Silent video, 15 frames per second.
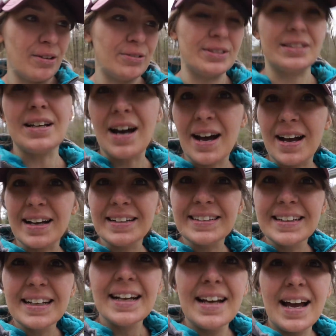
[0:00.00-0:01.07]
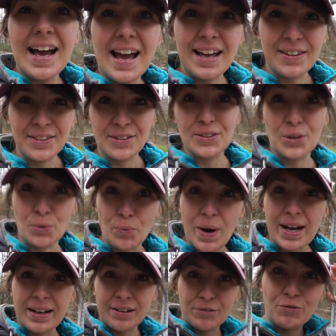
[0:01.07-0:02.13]
outside and they're
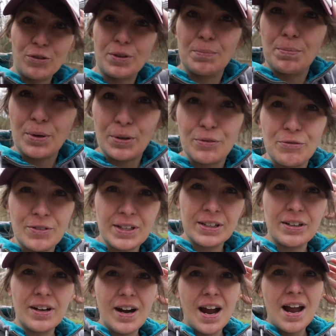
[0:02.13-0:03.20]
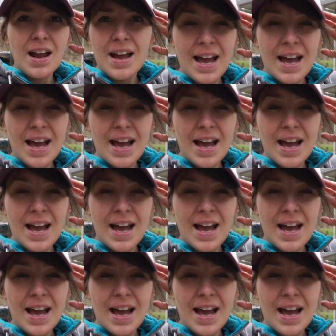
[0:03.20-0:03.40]
waiting for the bird feeder,